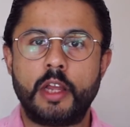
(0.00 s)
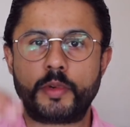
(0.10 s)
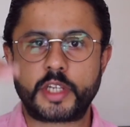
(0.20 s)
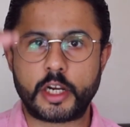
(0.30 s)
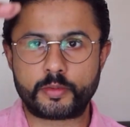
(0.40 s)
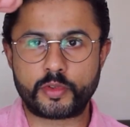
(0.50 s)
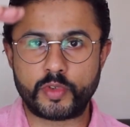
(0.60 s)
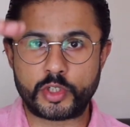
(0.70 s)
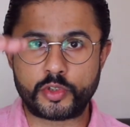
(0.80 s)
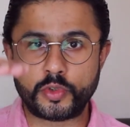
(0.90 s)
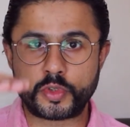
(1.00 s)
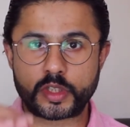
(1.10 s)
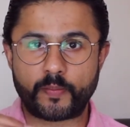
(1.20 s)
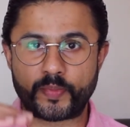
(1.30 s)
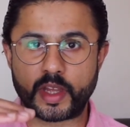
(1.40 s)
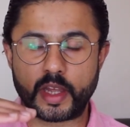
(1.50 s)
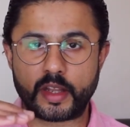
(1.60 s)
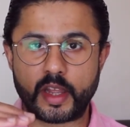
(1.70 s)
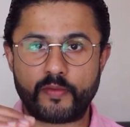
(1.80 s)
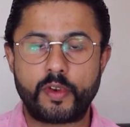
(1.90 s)
which help to reduce the,
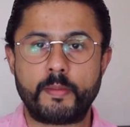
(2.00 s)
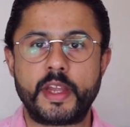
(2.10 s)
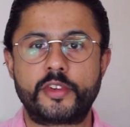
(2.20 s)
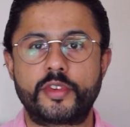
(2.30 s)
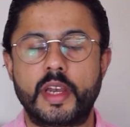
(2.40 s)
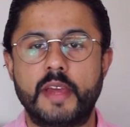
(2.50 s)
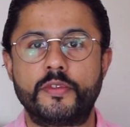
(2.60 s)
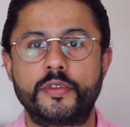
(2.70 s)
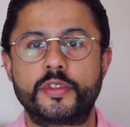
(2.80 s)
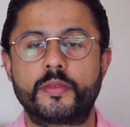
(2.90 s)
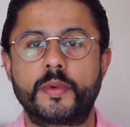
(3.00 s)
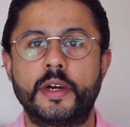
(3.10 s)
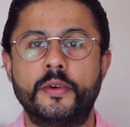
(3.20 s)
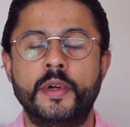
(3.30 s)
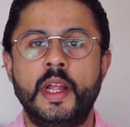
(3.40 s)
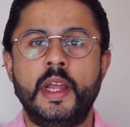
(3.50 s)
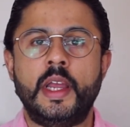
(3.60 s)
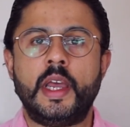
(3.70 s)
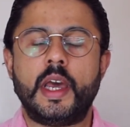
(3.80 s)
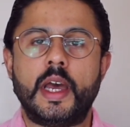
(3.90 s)
the inflammation levels as well.
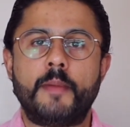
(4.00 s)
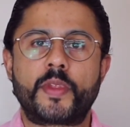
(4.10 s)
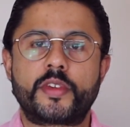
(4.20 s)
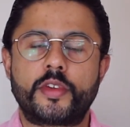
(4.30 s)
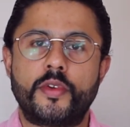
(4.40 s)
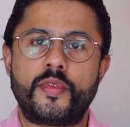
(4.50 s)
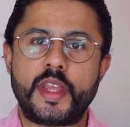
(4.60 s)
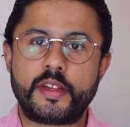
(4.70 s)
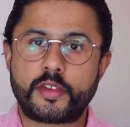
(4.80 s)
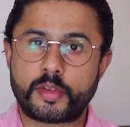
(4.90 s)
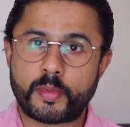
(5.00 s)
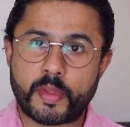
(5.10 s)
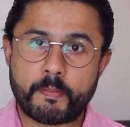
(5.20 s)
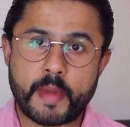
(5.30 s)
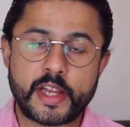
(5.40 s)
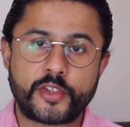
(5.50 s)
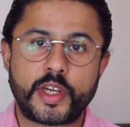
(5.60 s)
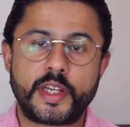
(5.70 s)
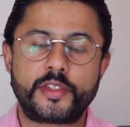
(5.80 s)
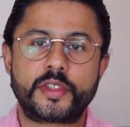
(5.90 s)
Um, so these are some of the main
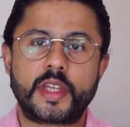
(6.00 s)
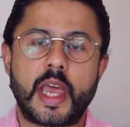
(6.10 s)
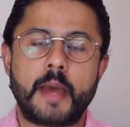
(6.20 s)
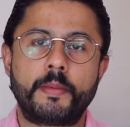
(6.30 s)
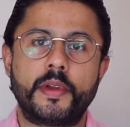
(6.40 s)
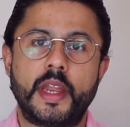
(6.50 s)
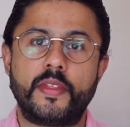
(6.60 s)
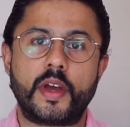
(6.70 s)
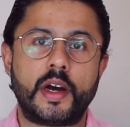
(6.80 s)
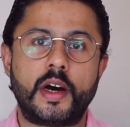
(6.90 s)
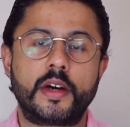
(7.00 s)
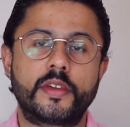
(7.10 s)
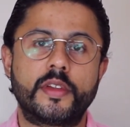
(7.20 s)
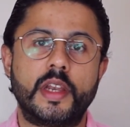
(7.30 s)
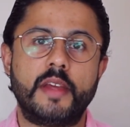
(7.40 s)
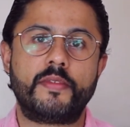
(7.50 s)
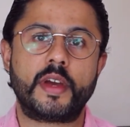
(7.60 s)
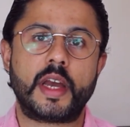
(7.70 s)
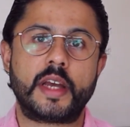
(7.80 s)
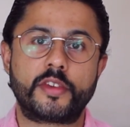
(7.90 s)
changes that happen in the heart and the
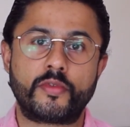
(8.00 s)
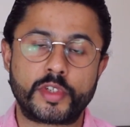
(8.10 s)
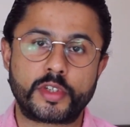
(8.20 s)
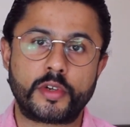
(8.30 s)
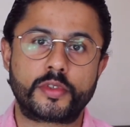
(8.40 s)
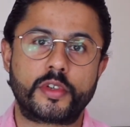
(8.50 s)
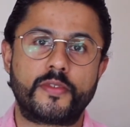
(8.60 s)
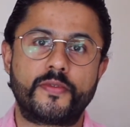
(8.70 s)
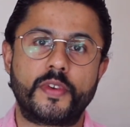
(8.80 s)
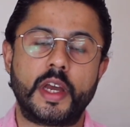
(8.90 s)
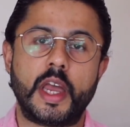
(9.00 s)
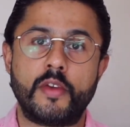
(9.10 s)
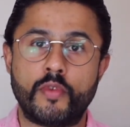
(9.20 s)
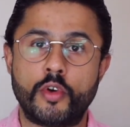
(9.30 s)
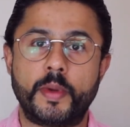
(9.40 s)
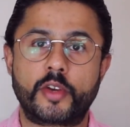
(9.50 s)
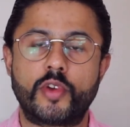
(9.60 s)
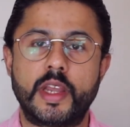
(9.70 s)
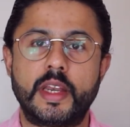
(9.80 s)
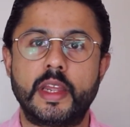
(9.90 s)
liver as a result of uh, aerobic
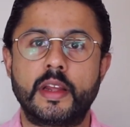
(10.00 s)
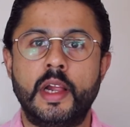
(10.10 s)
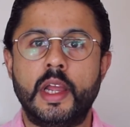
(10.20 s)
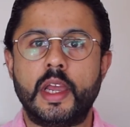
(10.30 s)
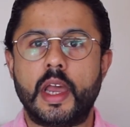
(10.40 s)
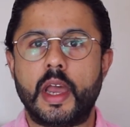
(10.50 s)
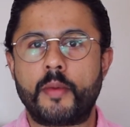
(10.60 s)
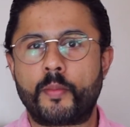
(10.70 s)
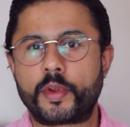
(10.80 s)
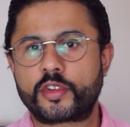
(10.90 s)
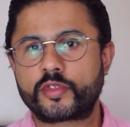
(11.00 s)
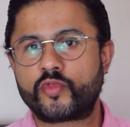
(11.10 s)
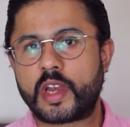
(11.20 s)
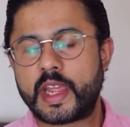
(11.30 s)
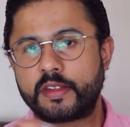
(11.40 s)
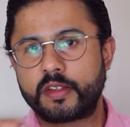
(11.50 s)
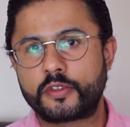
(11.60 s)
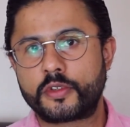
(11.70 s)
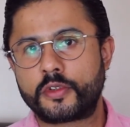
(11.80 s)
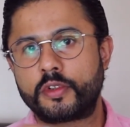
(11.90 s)
training. Uh, but just related
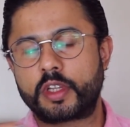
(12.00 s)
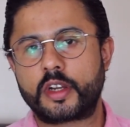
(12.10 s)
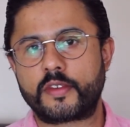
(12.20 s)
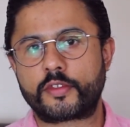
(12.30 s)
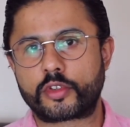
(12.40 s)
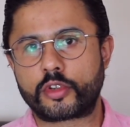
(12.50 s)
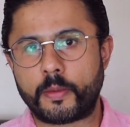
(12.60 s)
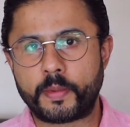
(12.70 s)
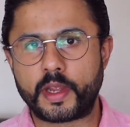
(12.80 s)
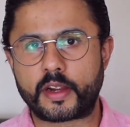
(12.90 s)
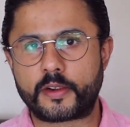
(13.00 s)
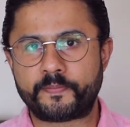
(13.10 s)
to the kind of topic